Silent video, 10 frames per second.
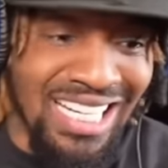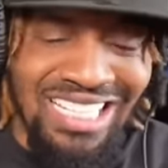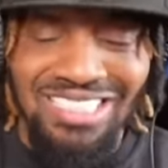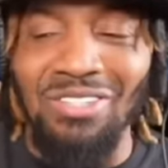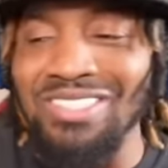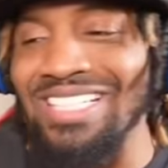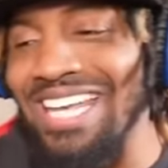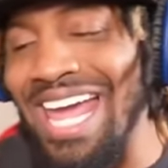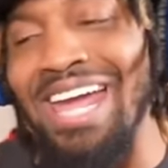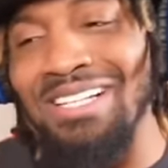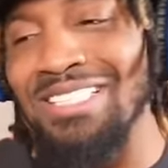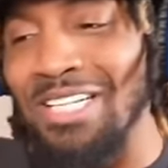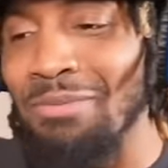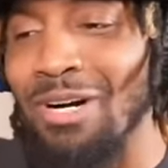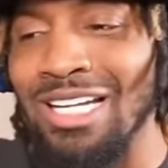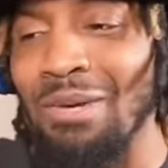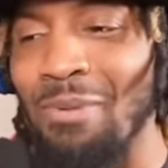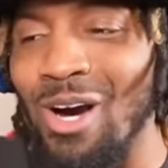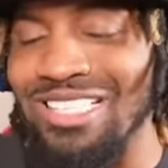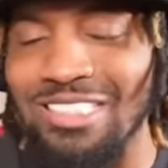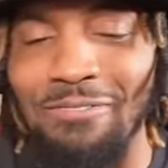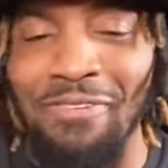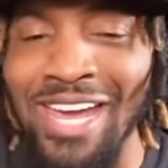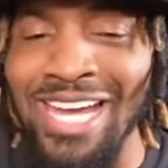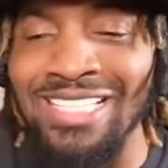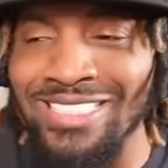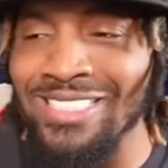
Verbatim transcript: So to they to them other boys' defense,